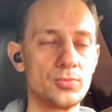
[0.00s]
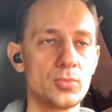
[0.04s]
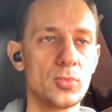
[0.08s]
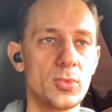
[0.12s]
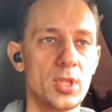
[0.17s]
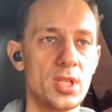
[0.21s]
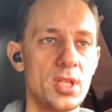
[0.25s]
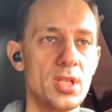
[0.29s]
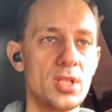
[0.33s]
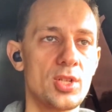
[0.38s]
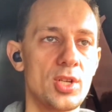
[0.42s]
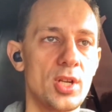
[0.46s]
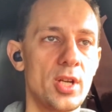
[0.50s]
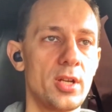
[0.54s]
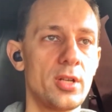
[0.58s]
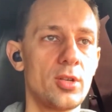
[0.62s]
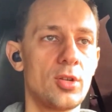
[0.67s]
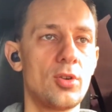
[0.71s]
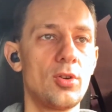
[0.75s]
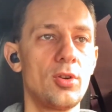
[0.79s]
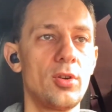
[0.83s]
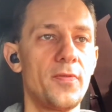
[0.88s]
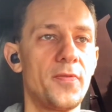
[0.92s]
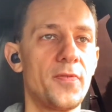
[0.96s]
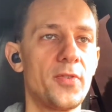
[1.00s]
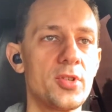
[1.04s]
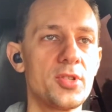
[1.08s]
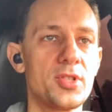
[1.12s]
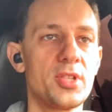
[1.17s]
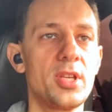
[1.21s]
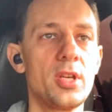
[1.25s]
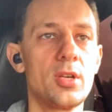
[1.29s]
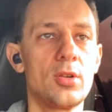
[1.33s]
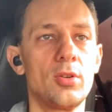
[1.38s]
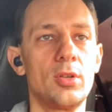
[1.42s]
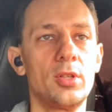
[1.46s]
He tried to call,
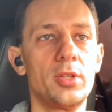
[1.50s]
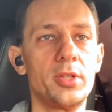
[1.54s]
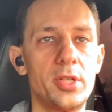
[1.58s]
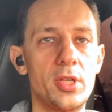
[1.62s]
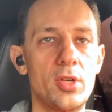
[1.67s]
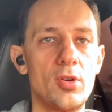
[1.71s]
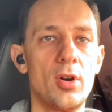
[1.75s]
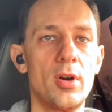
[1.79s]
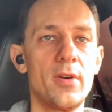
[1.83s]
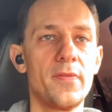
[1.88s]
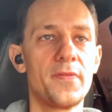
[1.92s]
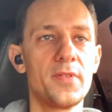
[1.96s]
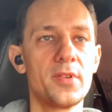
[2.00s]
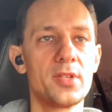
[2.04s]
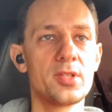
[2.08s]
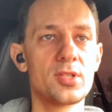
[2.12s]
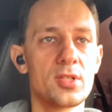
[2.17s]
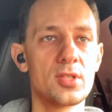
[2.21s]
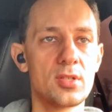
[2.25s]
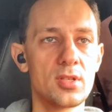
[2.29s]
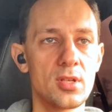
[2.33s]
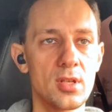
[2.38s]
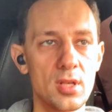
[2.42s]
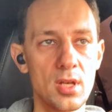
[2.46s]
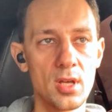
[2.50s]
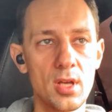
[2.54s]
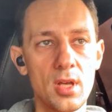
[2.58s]
first he called the office